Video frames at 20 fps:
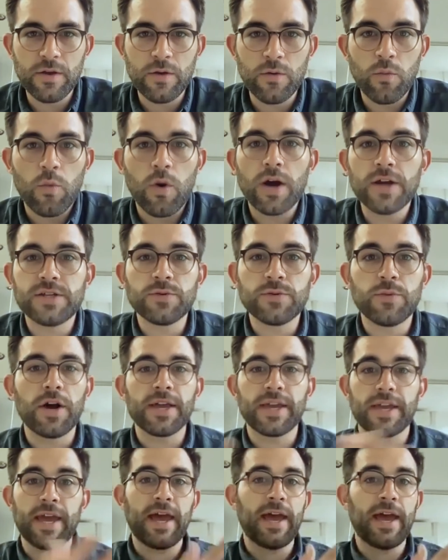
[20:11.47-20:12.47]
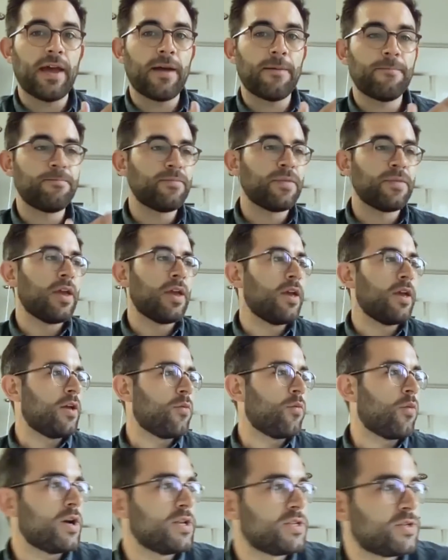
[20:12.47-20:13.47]
Why do I care?
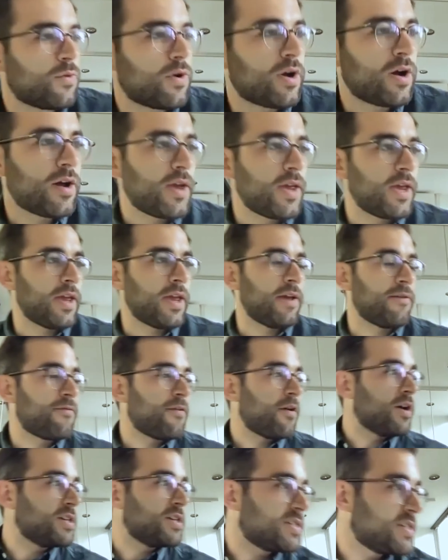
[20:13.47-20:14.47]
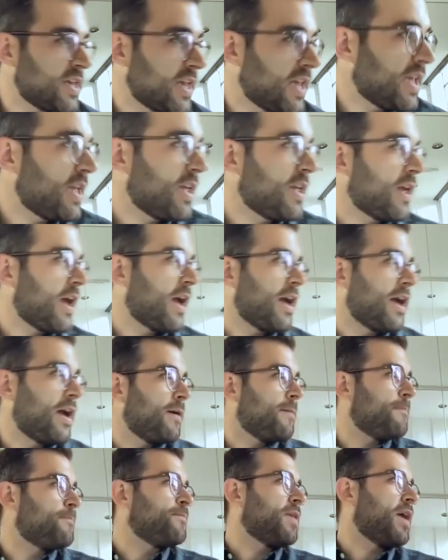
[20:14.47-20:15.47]
Why do I, if I see,
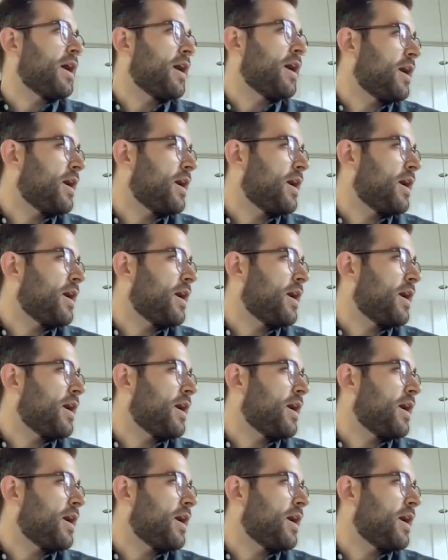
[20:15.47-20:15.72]
I